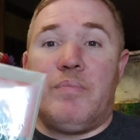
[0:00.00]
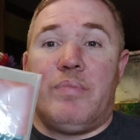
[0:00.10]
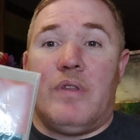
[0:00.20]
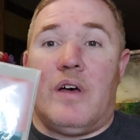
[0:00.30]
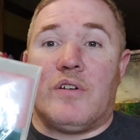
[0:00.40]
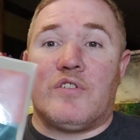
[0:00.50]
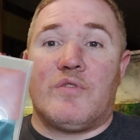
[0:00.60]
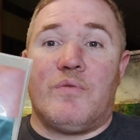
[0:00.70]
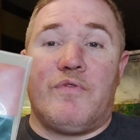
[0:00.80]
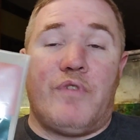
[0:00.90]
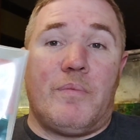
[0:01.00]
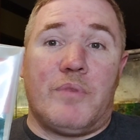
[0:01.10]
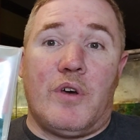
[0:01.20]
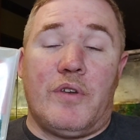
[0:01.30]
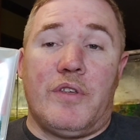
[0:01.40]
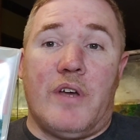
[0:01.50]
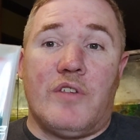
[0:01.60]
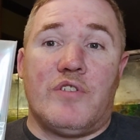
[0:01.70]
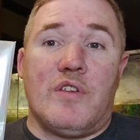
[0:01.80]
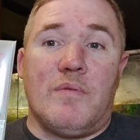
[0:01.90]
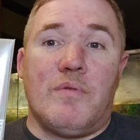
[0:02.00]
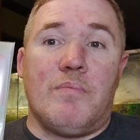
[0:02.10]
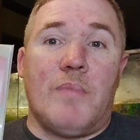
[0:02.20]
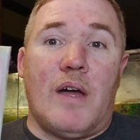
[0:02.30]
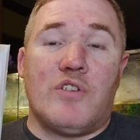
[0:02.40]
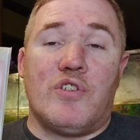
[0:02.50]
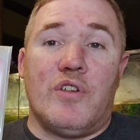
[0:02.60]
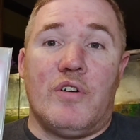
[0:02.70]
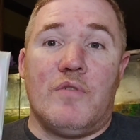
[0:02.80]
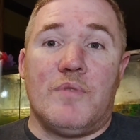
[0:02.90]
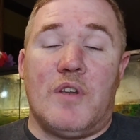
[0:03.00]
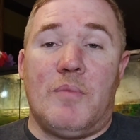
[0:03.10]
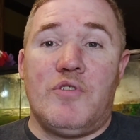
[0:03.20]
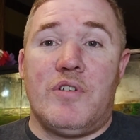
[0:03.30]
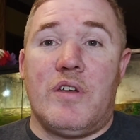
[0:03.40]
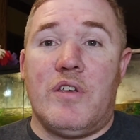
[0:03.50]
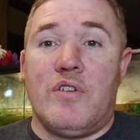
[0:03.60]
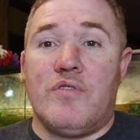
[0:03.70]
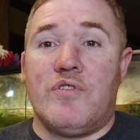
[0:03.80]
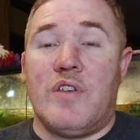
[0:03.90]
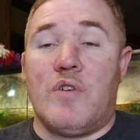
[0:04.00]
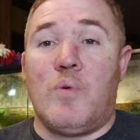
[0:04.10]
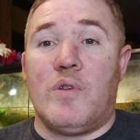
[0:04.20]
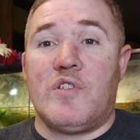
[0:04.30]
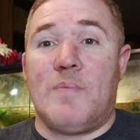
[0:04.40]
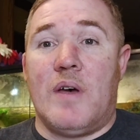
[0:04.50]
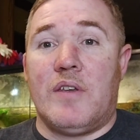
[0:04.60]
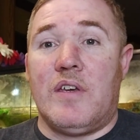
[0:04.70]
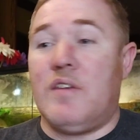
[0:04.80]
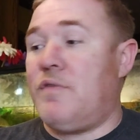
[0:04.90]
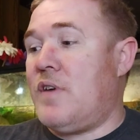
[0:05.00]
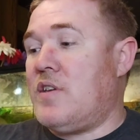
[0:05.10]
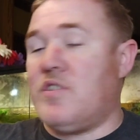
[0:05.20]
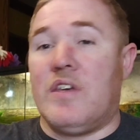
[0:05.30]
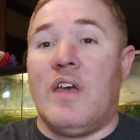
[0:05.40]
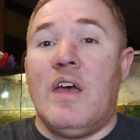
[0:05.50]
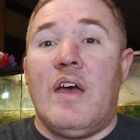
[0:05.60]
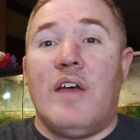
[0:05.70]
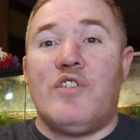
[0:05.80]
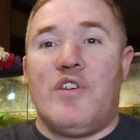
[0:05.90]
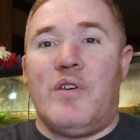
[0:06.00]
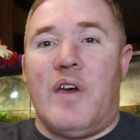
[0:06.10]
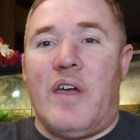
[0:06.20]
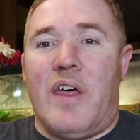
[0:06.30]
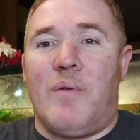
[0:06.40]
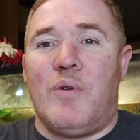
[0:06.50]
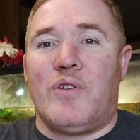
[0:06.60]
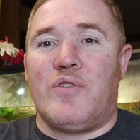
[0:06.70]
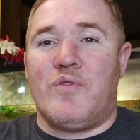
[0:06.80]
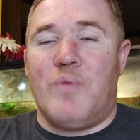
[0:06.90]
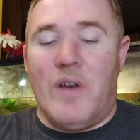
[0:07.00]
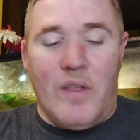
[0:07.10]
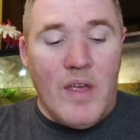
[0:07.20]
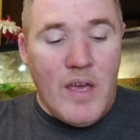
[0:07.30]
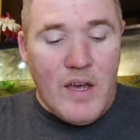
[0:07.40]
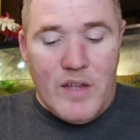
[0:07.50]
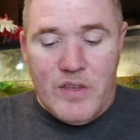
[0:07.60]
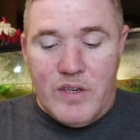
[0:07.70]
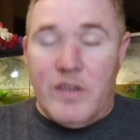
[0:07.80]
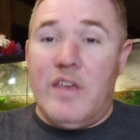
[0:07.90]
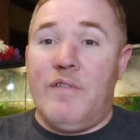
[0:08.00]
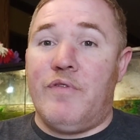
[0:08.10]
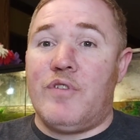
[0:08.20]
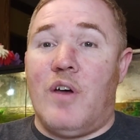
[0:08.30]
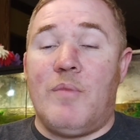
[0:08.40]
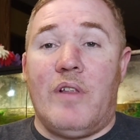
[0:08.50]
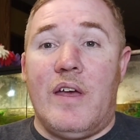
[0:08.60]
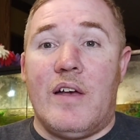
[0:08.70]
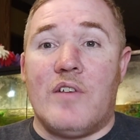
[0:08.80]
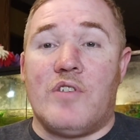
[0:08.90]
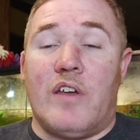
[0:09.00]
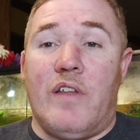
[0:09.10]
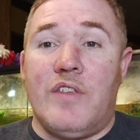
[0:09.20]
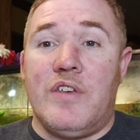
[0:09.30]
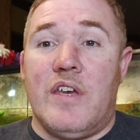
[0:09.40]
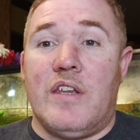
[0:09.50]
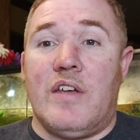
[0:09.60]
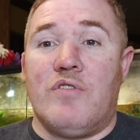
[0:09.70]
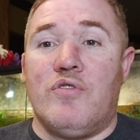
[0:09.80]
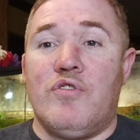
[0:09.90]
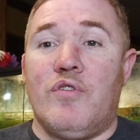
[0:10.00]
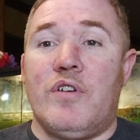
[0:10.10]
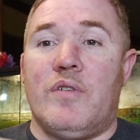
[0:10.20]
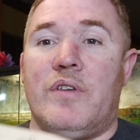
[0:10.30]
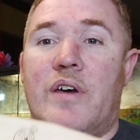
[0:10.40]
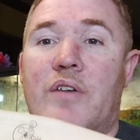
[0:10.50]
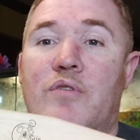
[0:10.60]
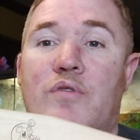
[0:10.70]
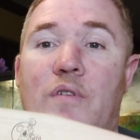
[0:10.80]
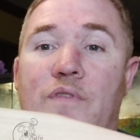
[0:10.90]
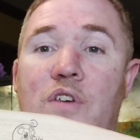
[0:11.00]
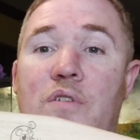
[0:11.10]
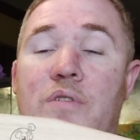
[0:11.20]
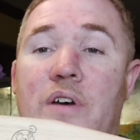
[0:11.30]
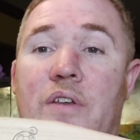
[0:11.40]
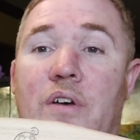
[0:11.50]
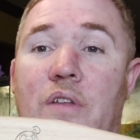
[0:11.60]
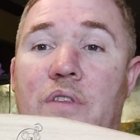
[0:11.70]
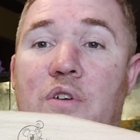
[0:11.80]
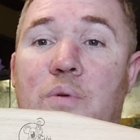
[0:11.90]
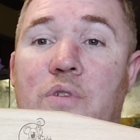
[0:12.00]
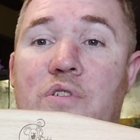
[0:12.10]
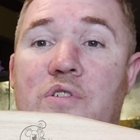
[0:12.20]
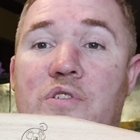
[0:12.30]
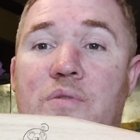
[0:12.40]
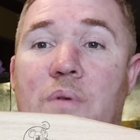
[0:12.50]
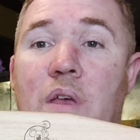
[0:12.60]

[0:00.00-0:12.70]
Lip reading: blocks from Cut and Cuts, the March Gnomes, and I'm also going to use the Quilt Smart interfacing and show you how that works as well. And then, if time allows, I'd like to get a tutorial done or a review done on the Quilter's